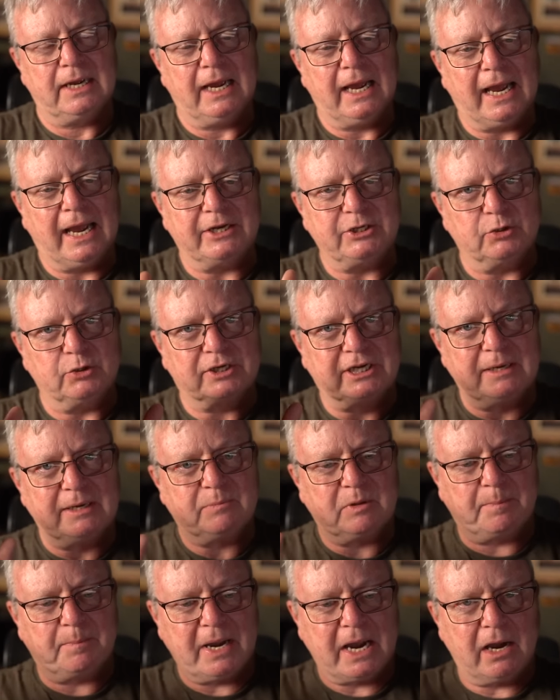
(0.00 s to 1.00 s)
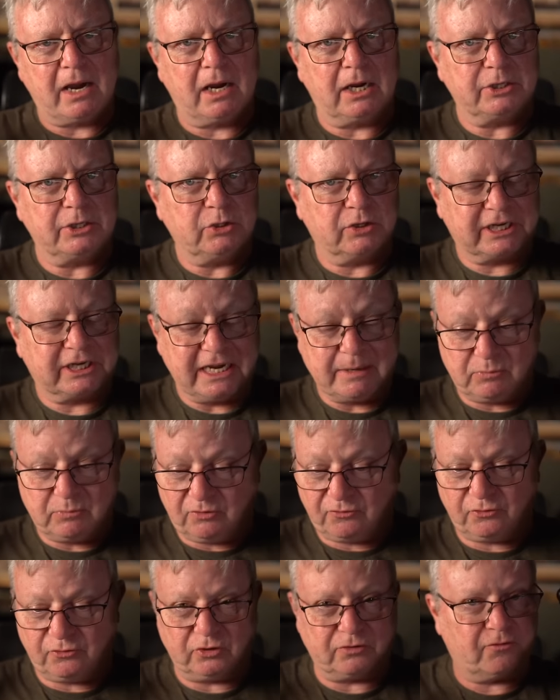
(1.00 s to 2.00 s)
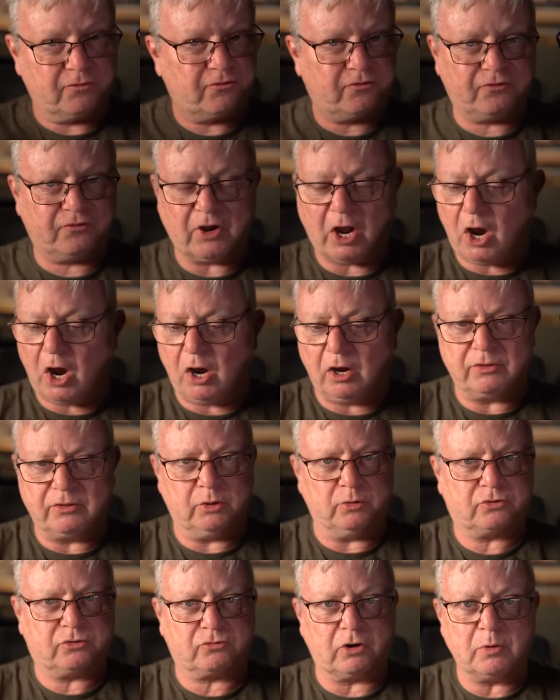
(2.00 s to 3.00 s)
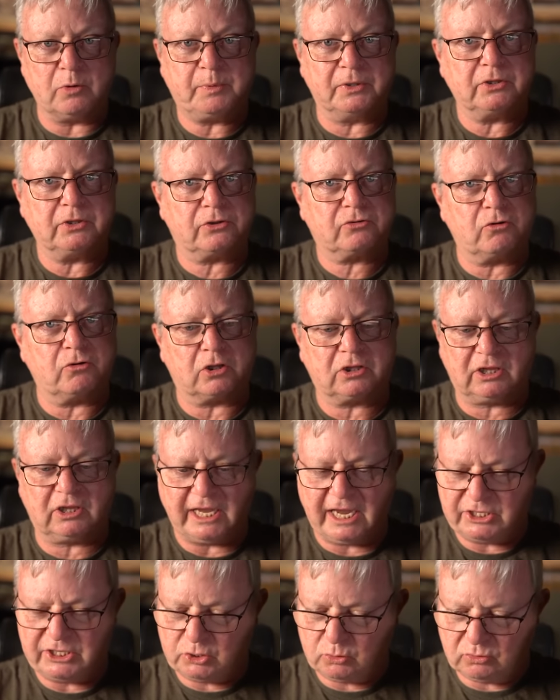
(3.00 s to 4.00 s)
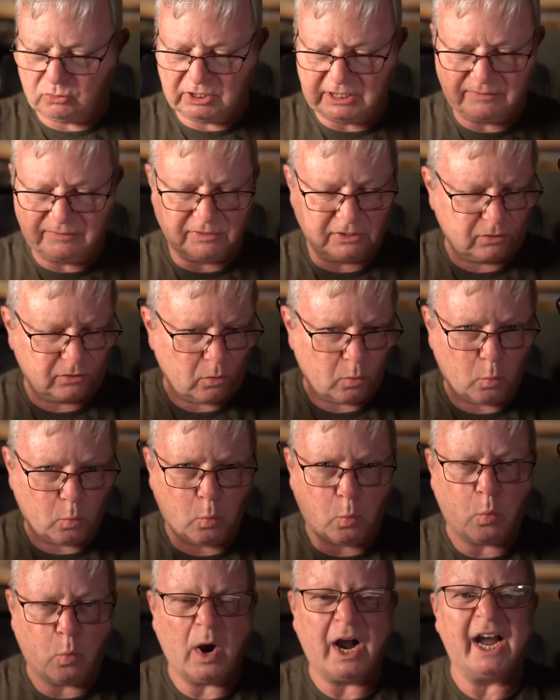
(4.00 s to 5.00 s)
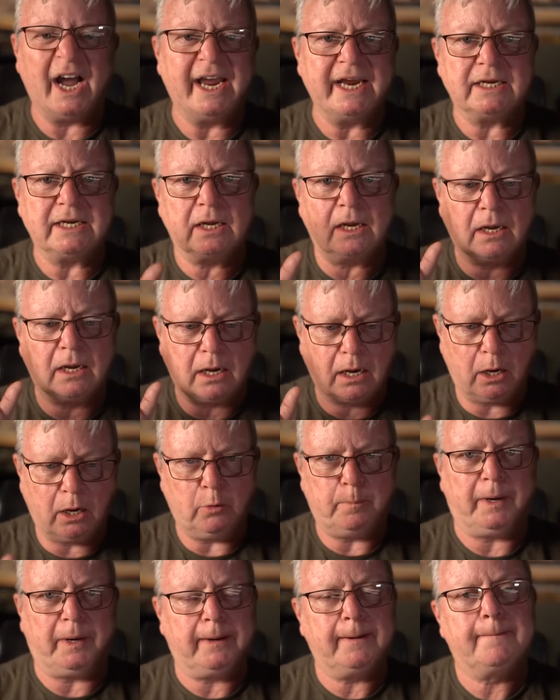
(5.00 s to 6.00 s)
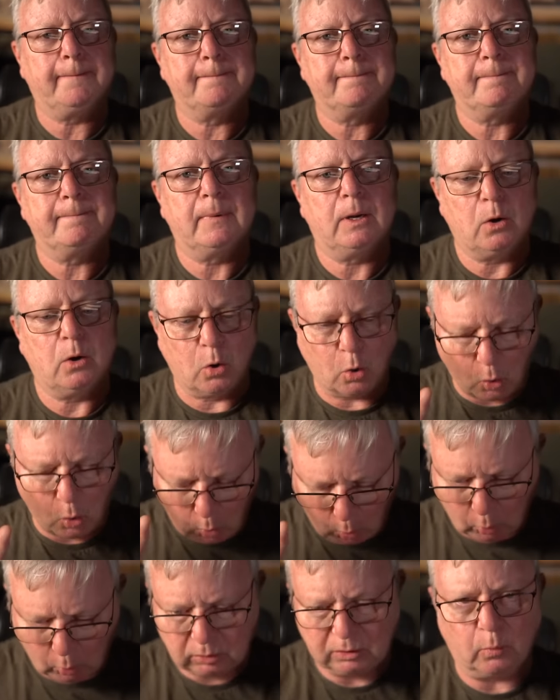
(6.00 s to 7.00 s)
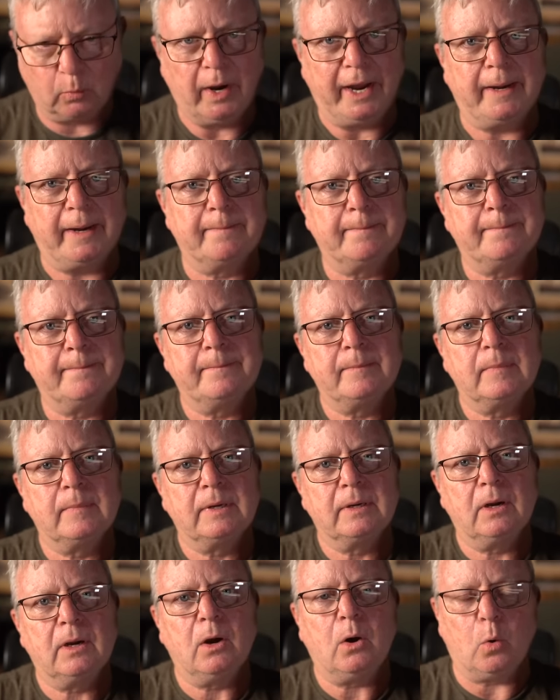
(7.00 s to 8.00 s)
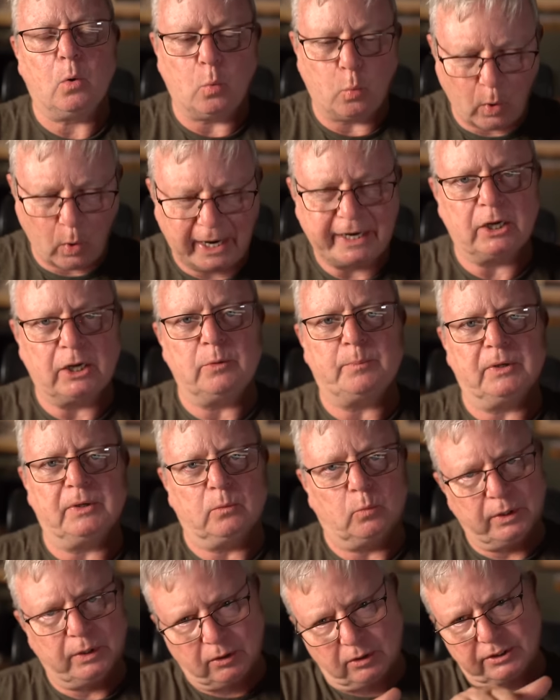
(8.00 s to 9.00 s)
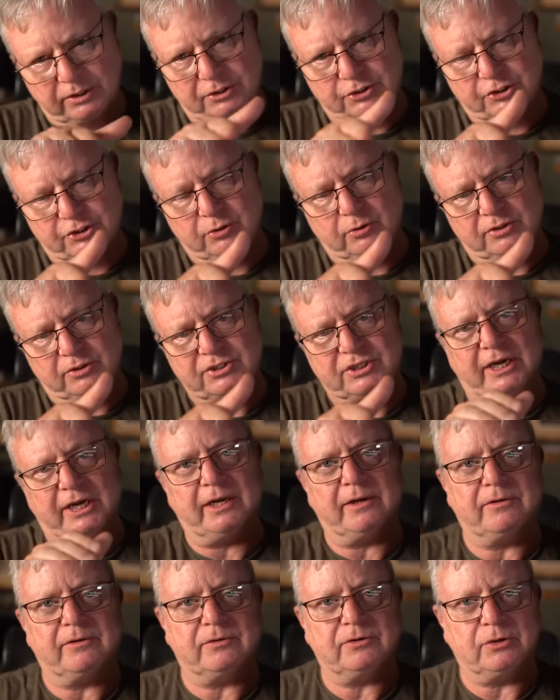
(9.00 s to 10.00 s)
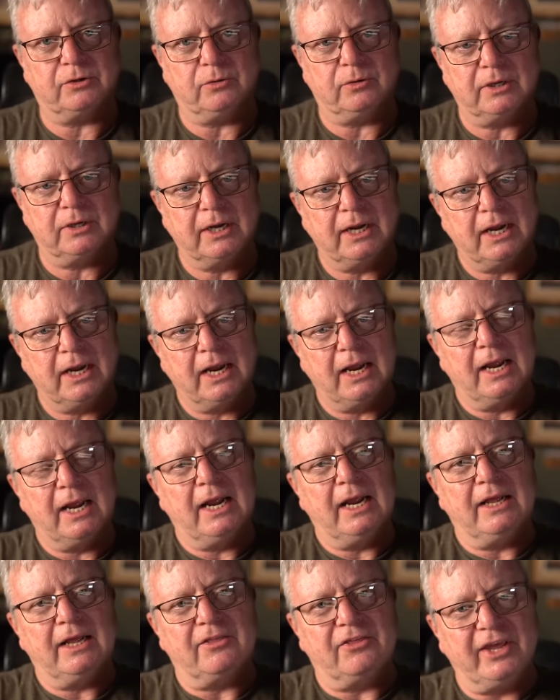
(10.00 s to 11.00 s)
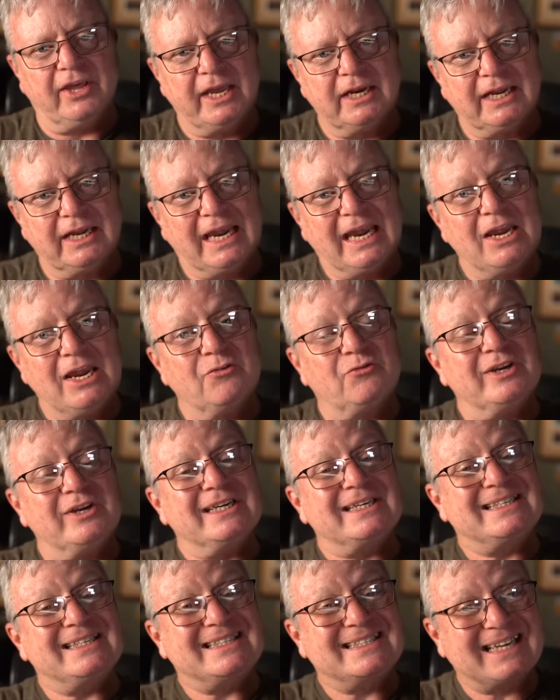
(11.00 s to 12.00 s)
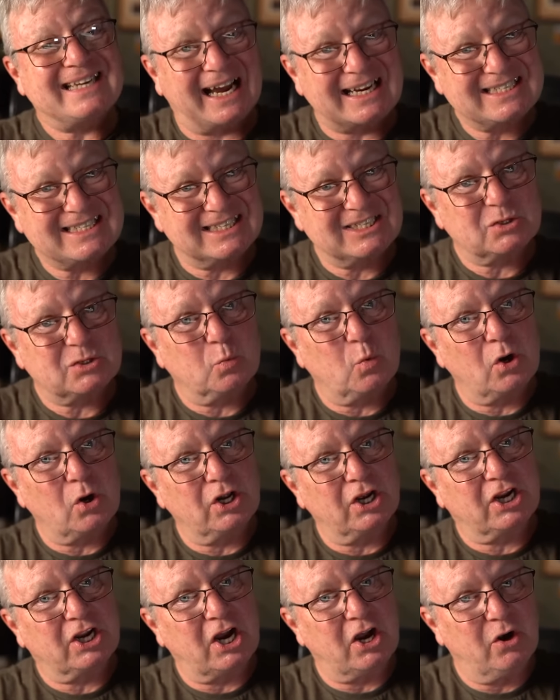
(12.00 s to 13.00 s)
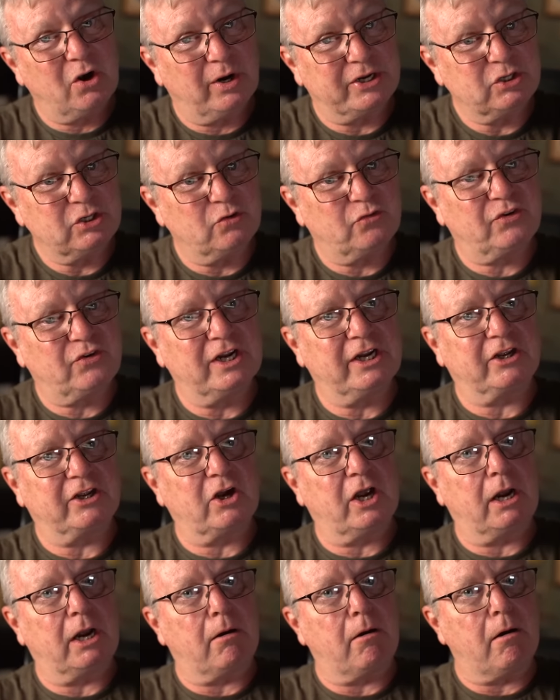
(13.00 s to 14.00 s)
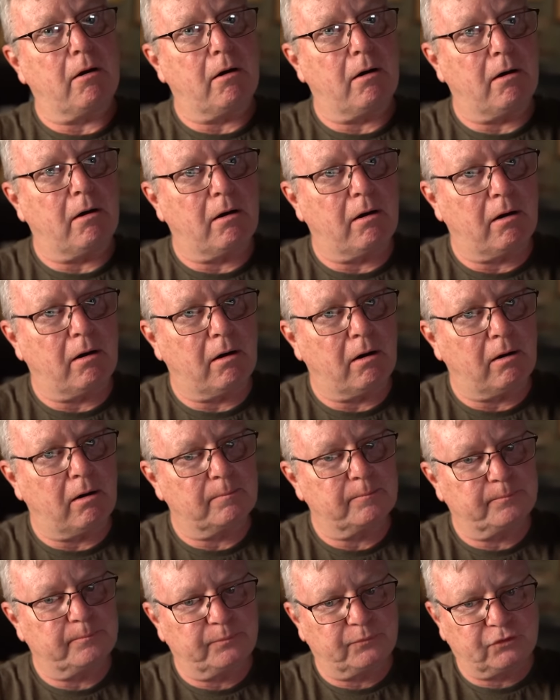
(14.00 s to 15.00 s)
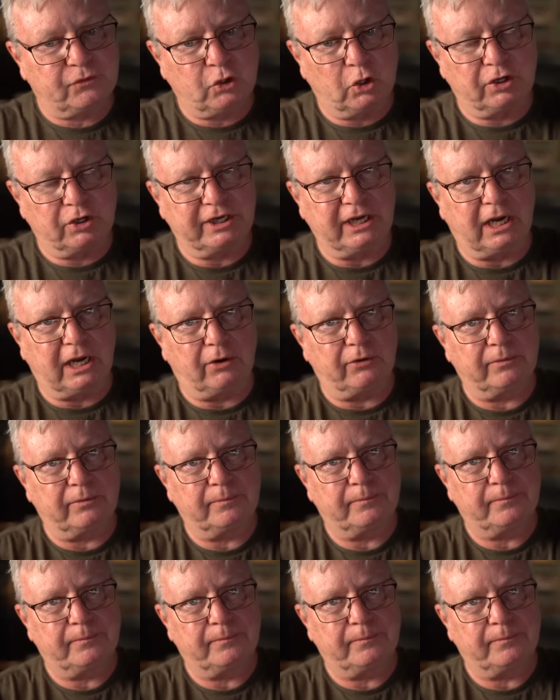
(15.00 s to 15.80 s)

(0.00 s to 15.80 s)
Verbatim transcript: and you keep the power, you keep your foot, you th- open the throttle and you leave it wide open, all the way, wide open when on a du- sand dune. Then if it doesn't want to go and you feel it going, oh, turn down,